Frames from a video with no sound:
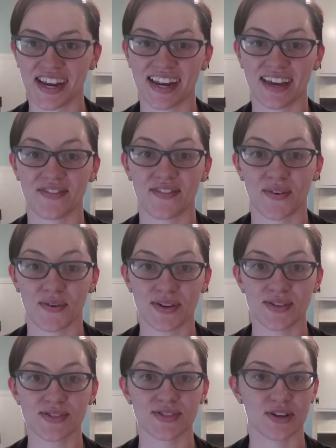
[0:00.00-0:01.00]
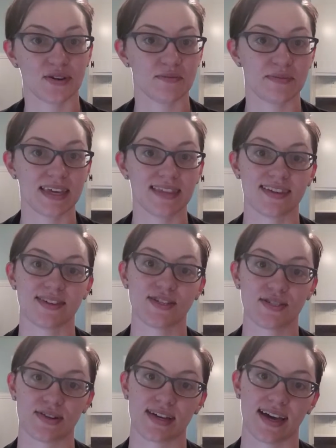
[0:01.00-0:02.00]
and if oils don't meet their
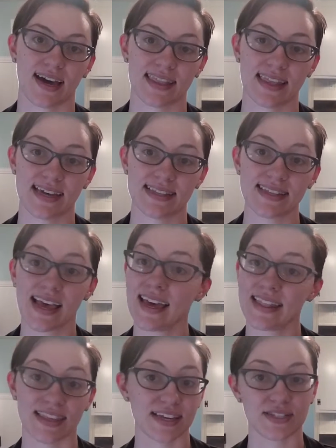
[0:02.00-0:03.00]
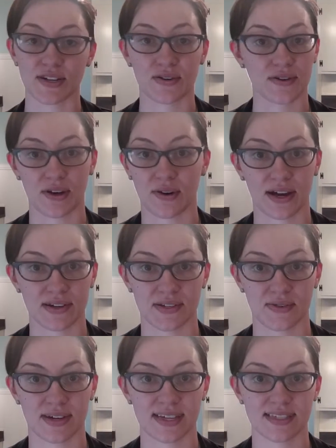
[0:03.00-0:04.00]
strict guidelines, they don't go out
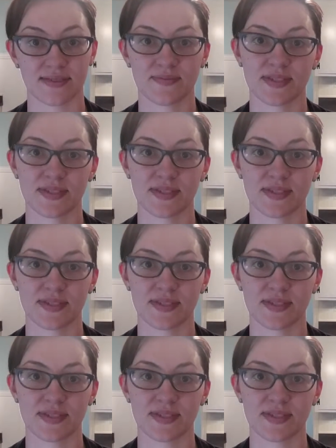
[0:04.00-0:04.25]
to us.